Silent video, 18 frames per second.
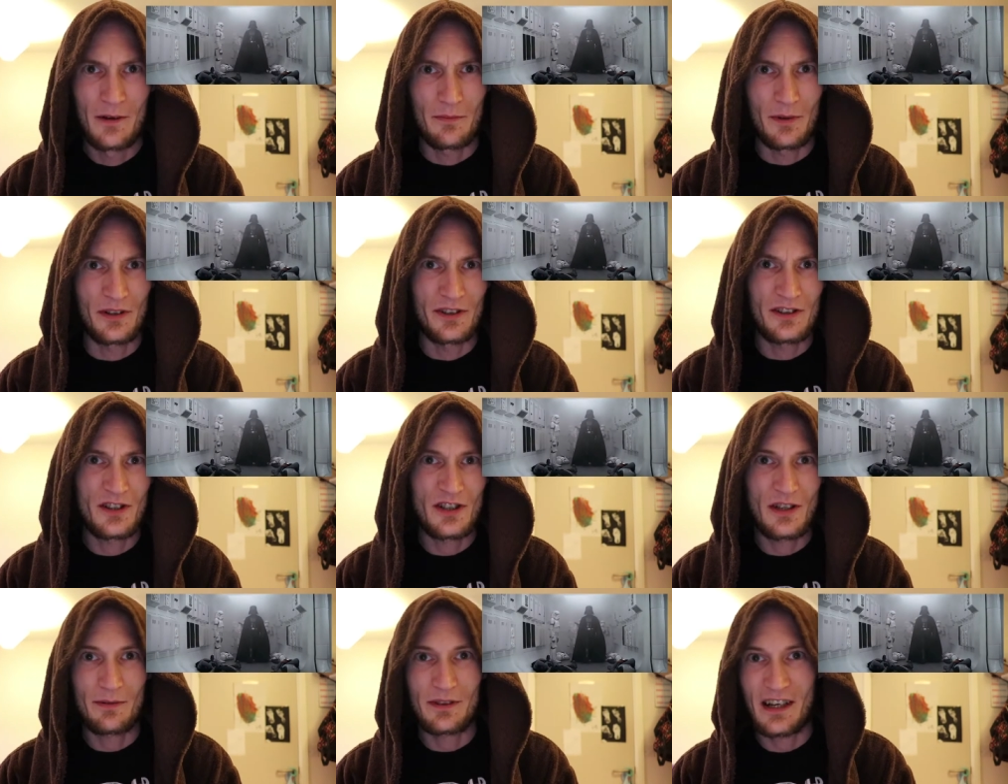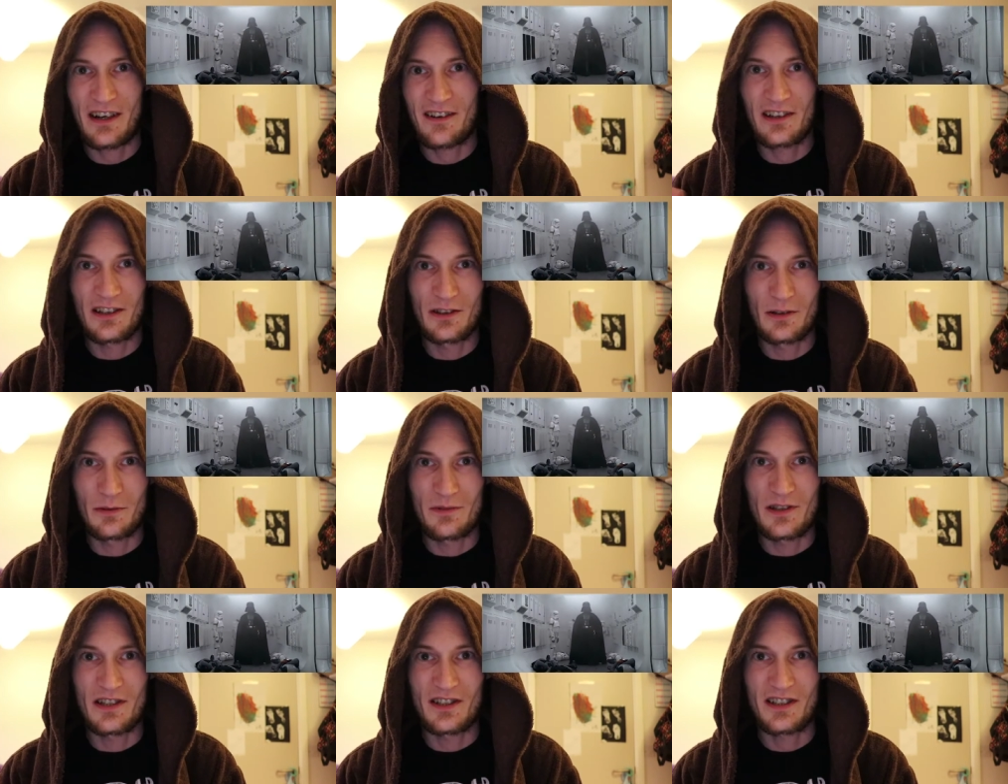but the ship carrying
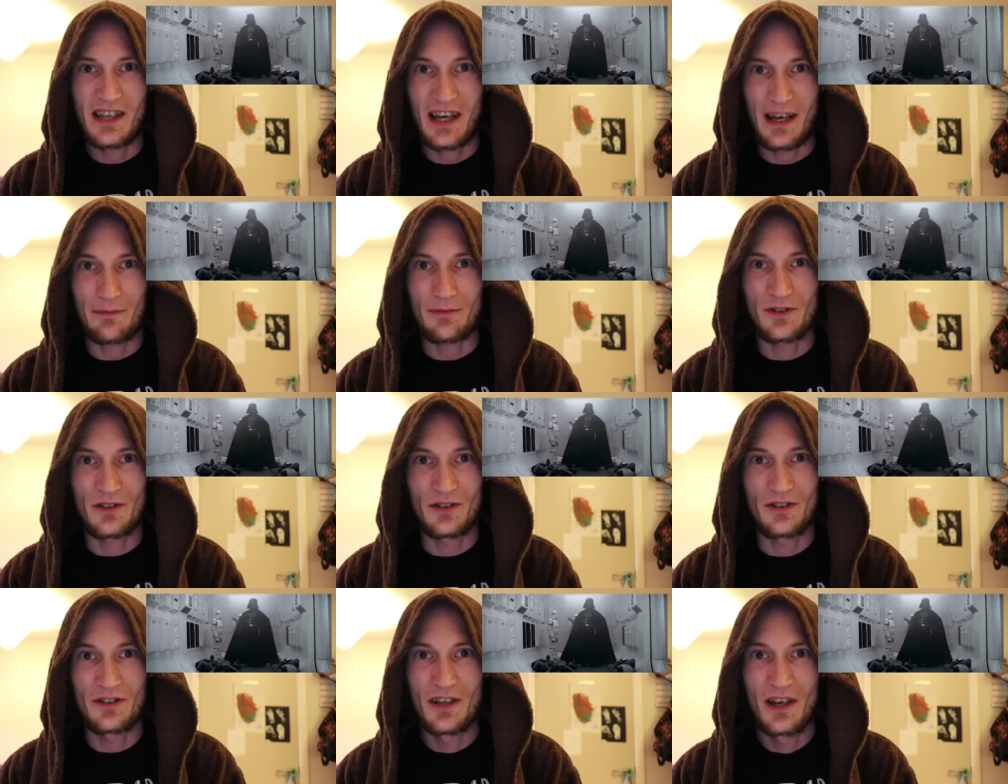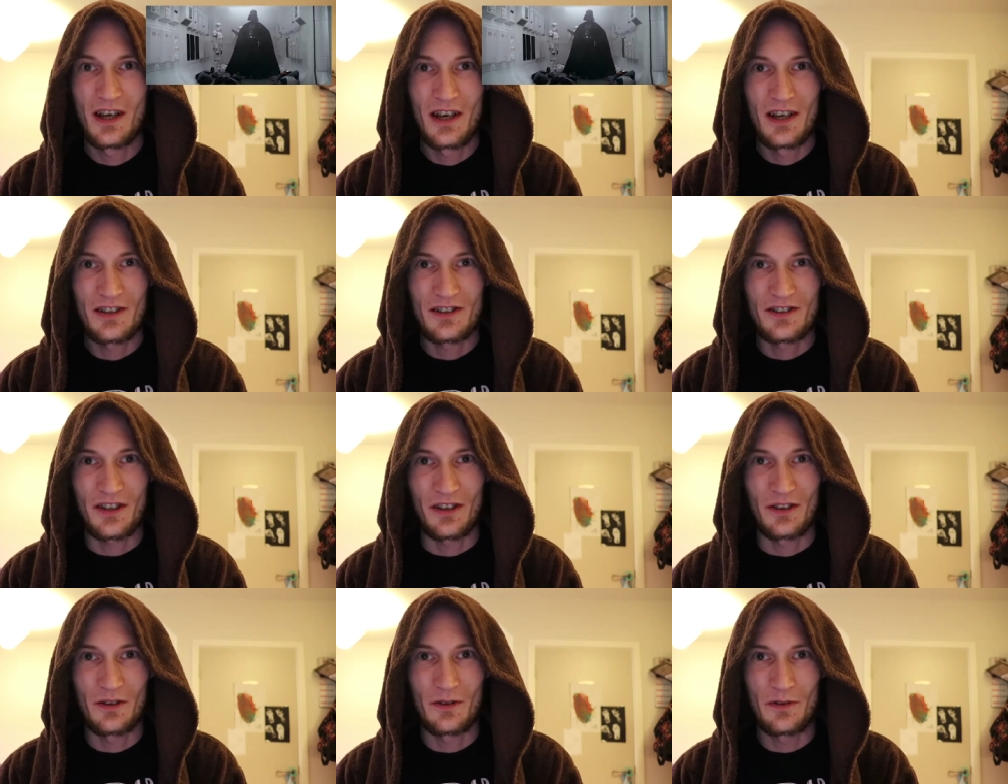them is captured
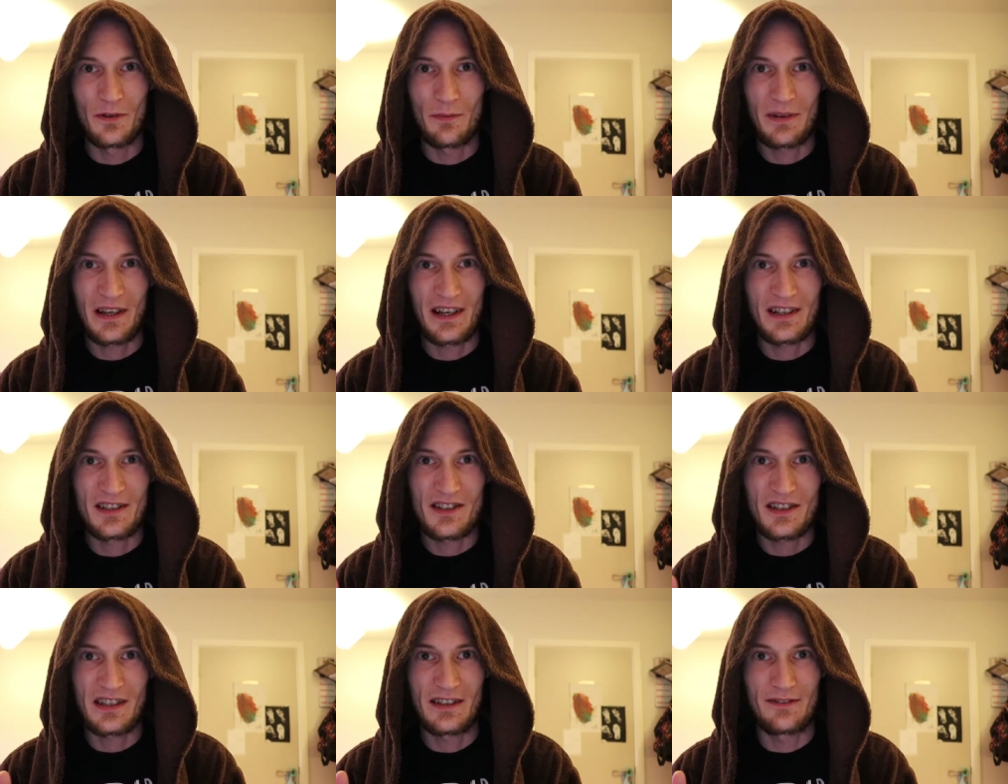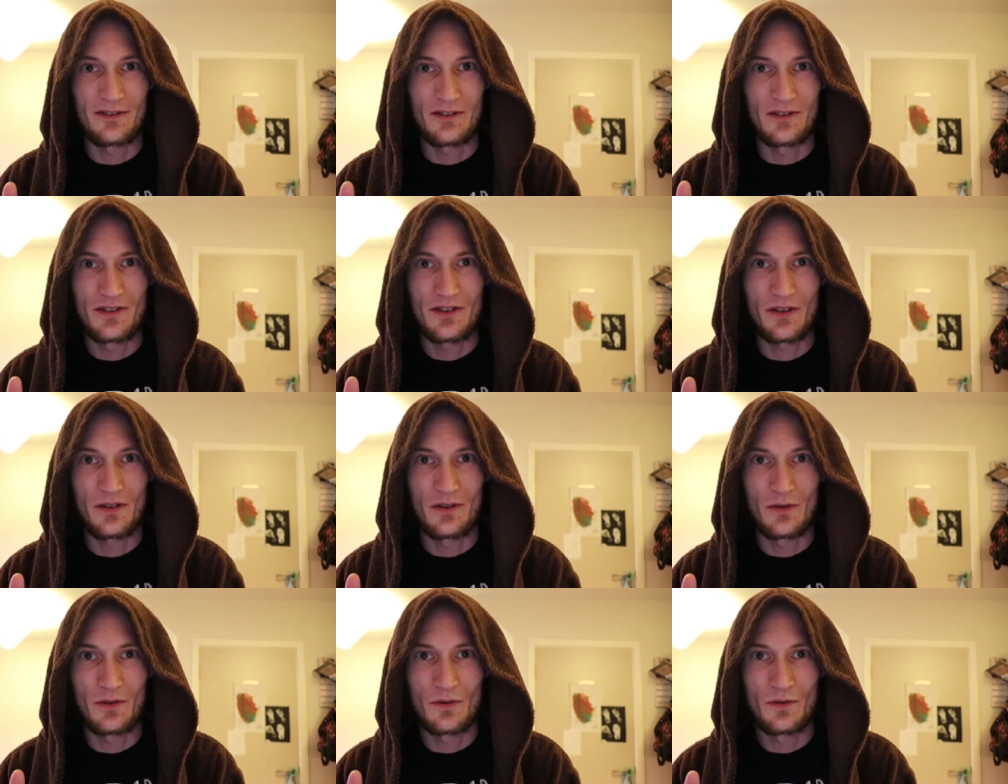so the plans are given
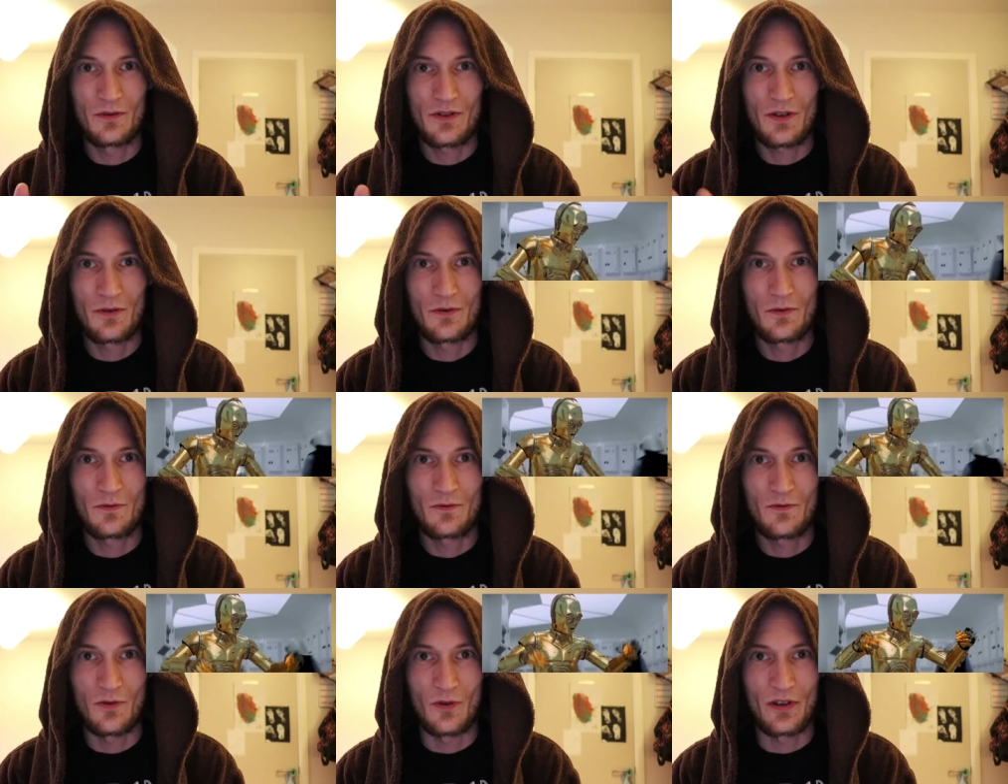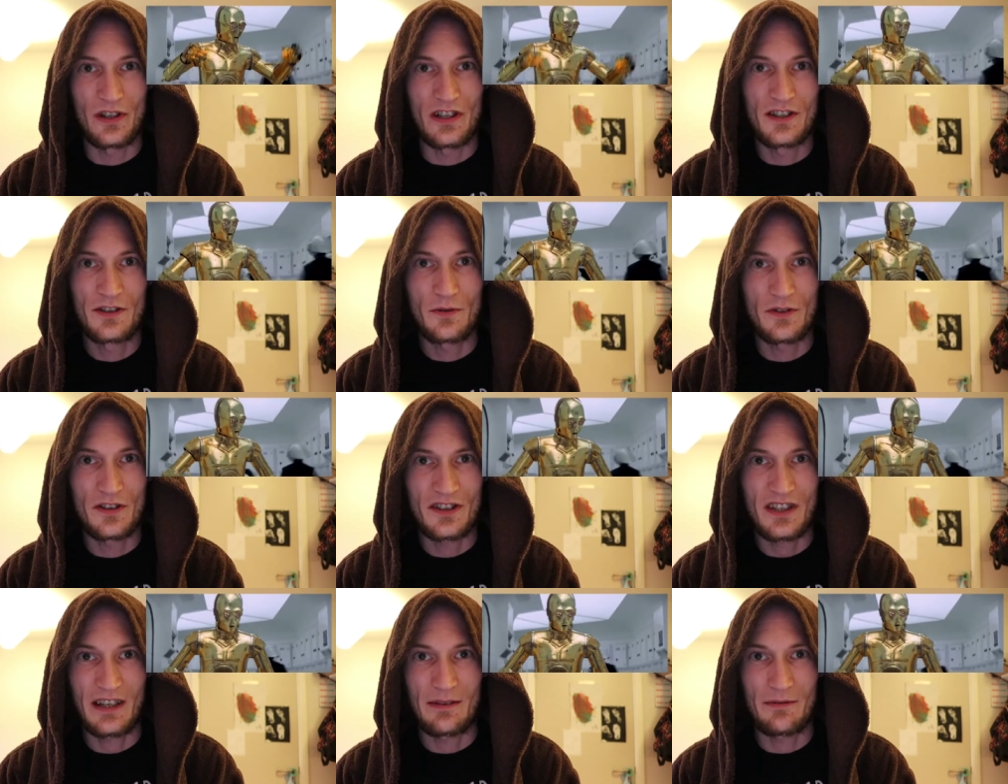to two droids who
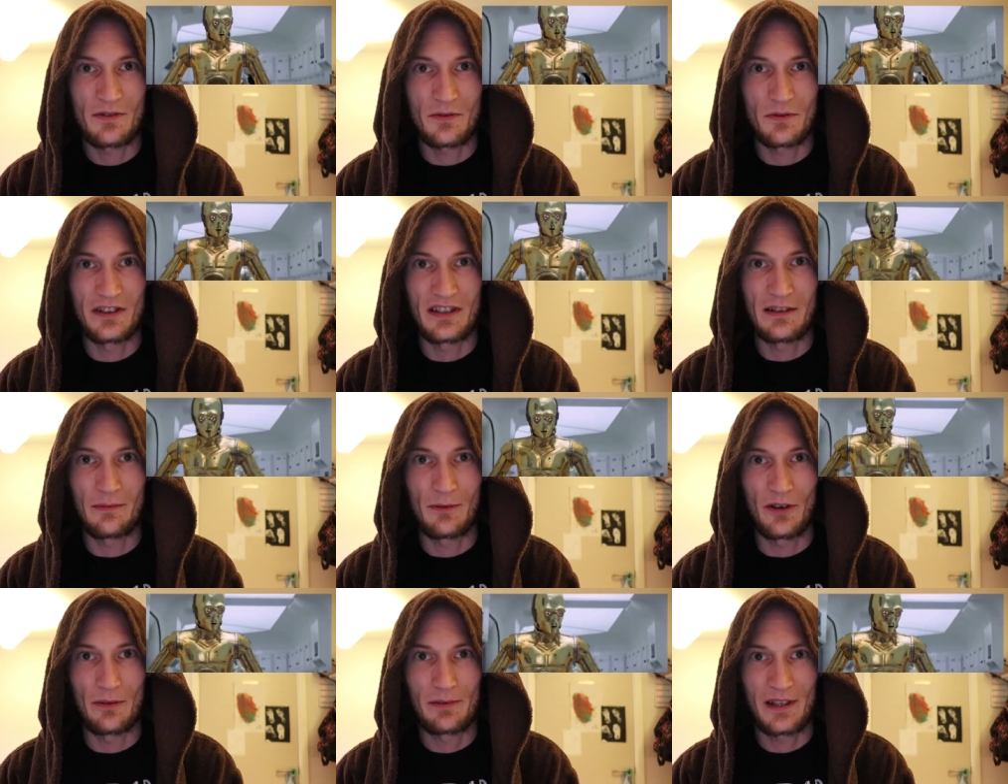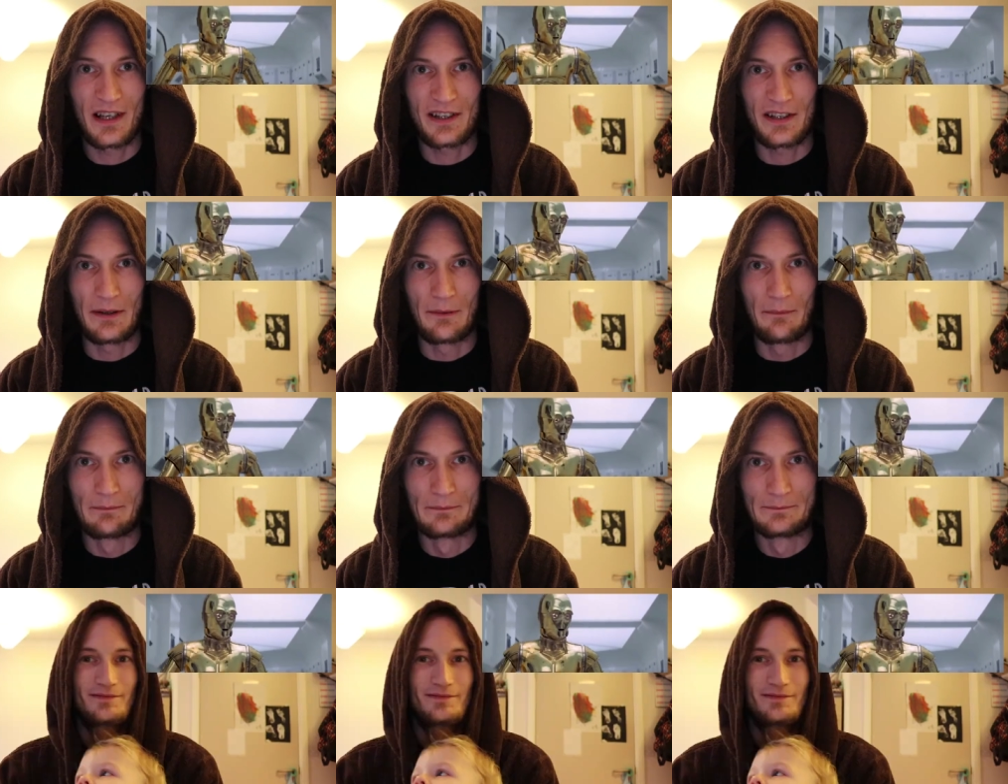escape to a nearby planet.